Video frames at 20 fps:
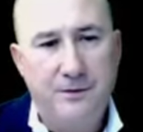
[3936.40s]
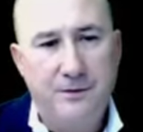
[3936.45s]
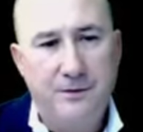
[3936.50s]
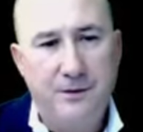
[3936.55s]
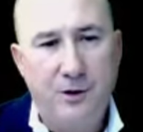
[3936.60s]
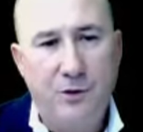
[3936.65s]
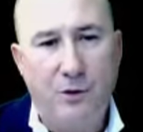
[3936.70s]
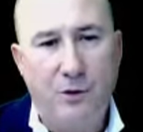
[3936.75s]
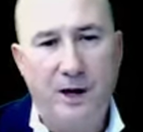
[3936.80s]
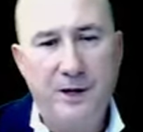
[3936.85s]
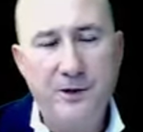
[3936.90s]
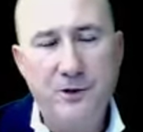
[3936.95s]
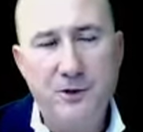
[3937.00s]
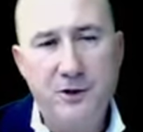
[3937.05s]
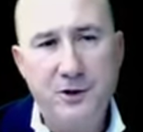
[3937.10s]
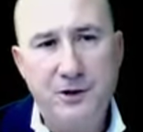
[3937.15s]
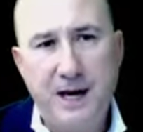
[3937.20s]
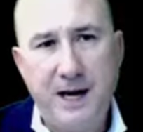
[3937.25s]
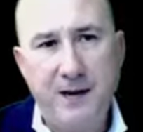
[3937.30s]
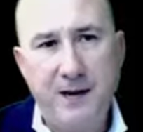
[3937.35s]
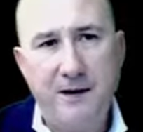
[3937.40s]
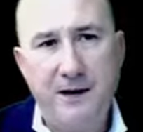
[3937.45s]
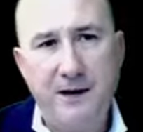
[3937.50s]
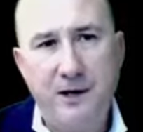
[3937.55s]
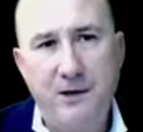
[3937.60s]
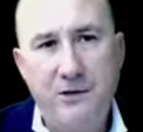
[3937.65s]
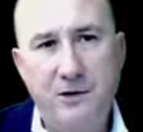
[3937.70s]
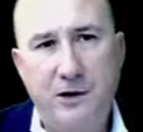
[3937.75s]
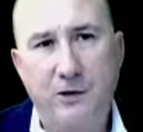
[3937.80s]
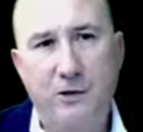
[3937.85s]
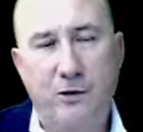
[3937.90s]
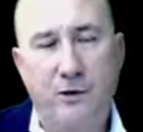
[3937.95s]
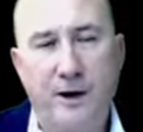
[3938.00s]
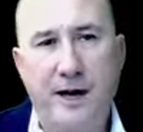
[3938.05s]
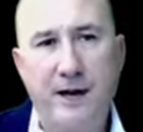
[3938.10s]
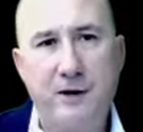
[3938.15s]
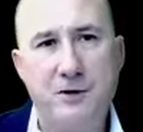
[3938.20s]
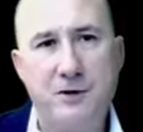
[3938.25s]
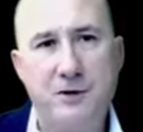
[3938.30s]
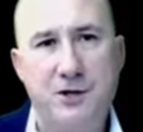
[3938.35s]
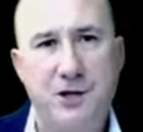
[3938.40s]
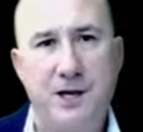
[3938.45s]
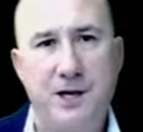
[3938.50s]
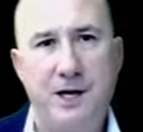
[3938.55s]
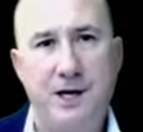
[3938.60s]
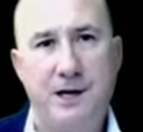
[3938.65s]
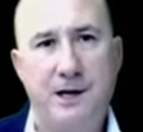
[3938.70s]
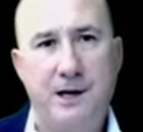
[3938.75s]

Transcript: You'll understand the internal energy